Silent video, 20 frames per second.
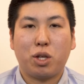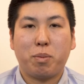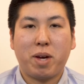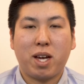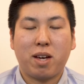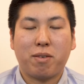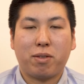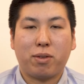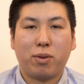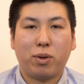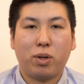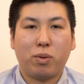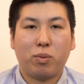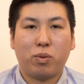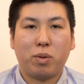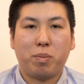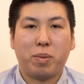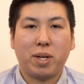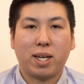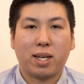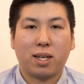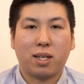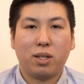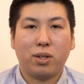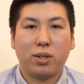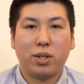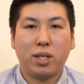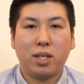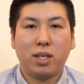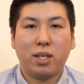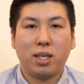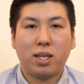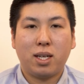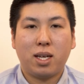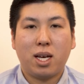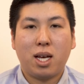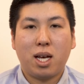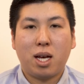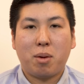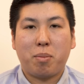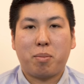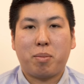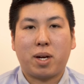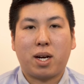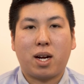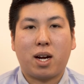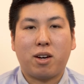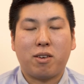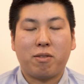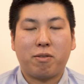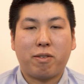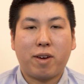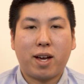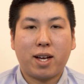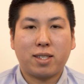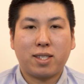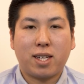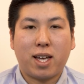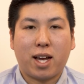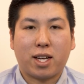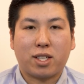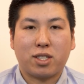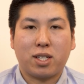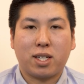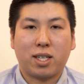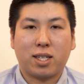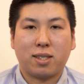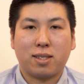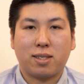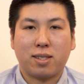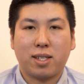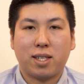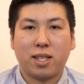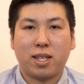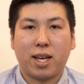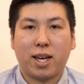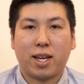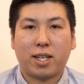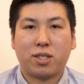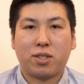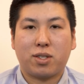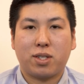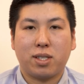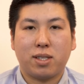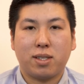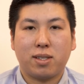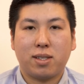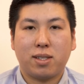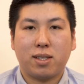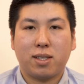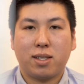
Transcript: may have thought would be included, but are in fact actually considered extras.